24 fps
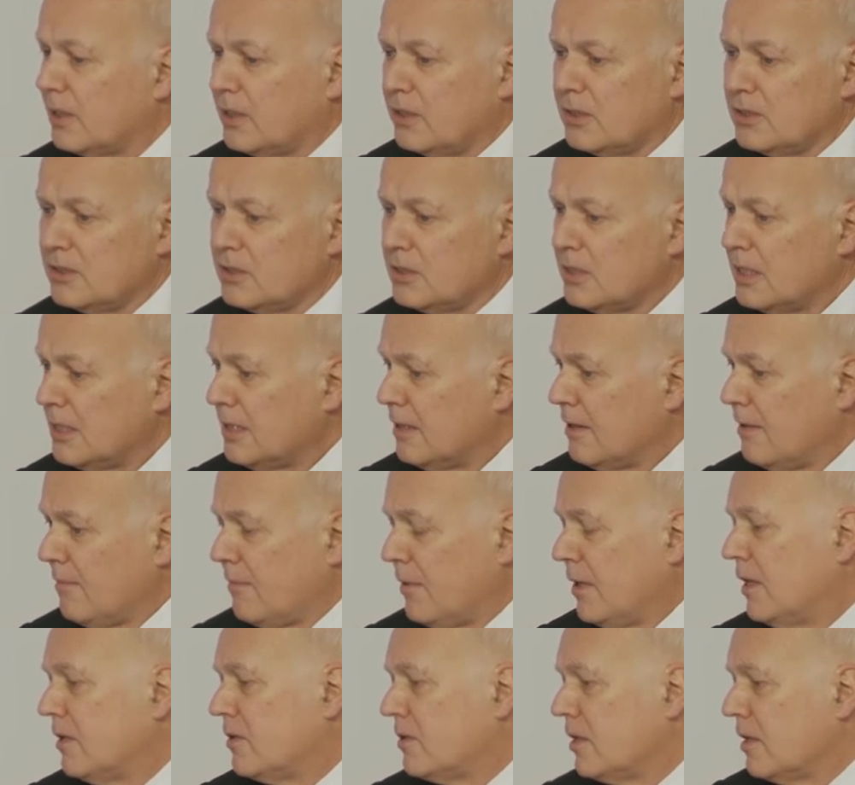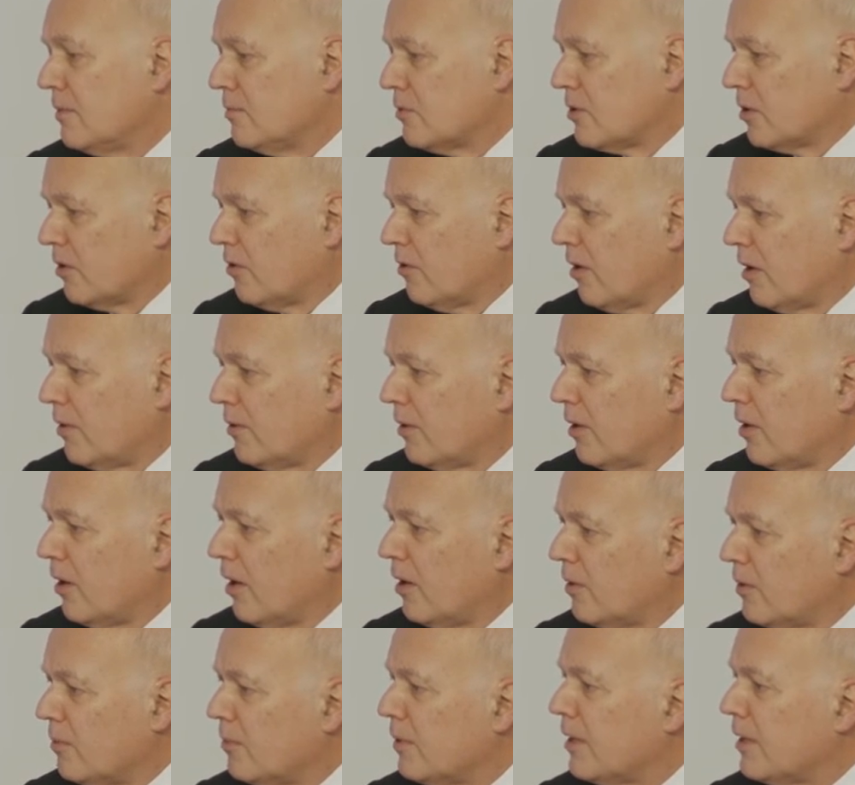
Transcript: because it seems to grow and grow.